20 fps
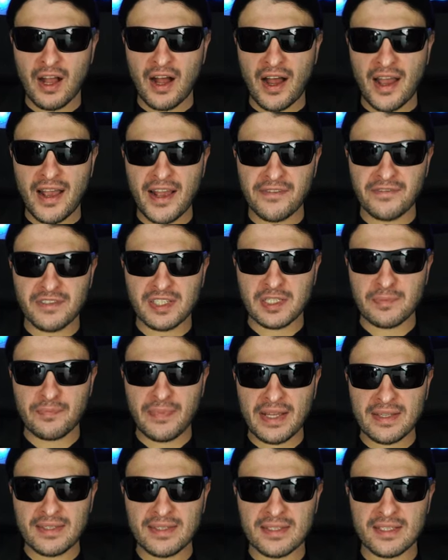I have
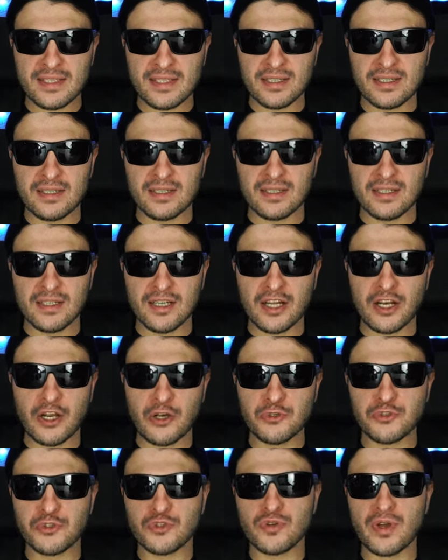spent
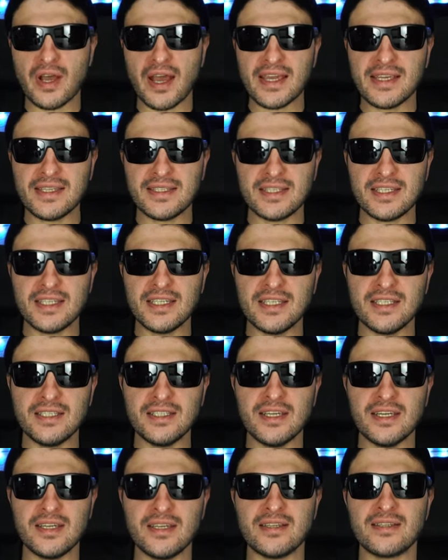close to 18
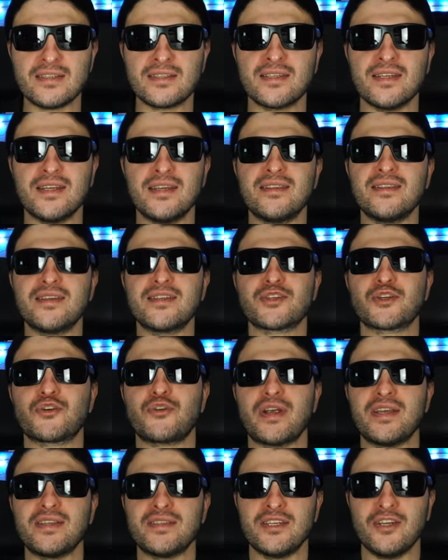years in this
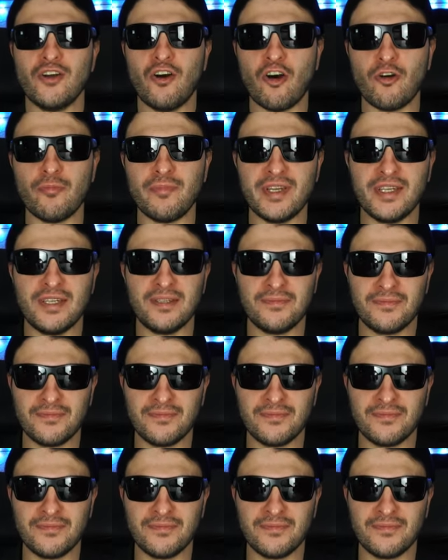crazy hobby